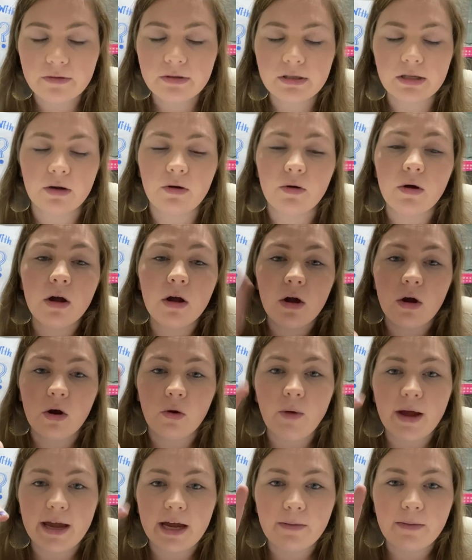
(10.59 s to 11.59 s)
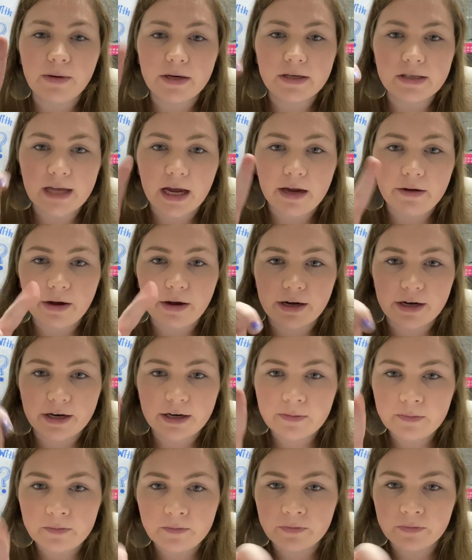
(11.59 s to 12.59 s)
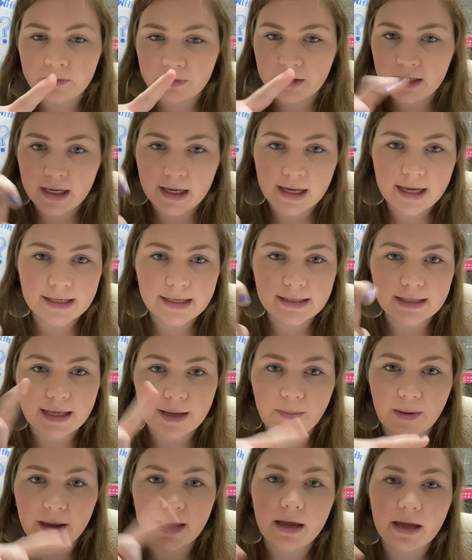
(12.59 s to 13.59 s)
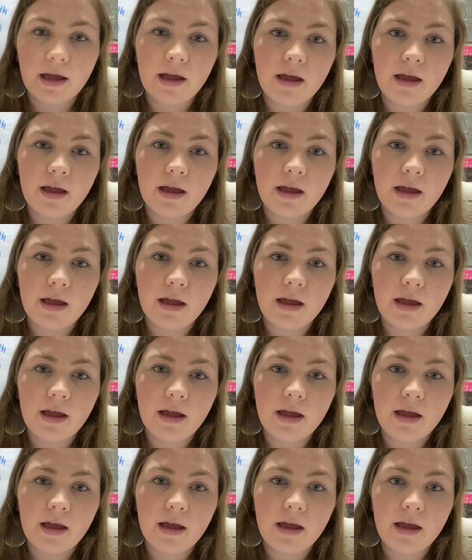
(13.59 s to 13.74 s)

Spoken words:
So wake up your skywriter. He's sleeping.